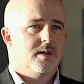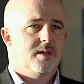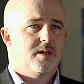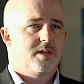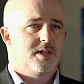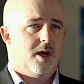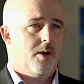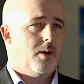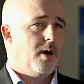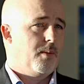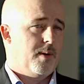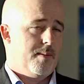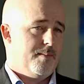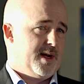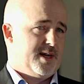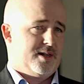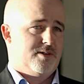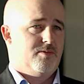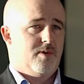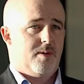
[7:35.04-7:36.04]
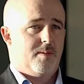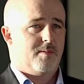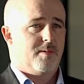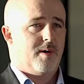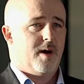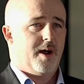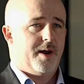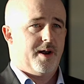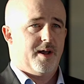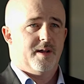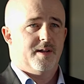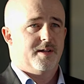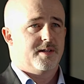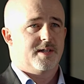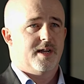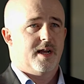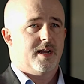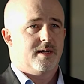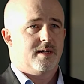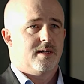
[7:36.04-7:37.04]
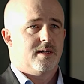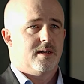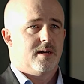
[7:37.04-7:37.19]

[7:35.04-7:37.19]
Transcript: So I went back to Robert Reiner and said,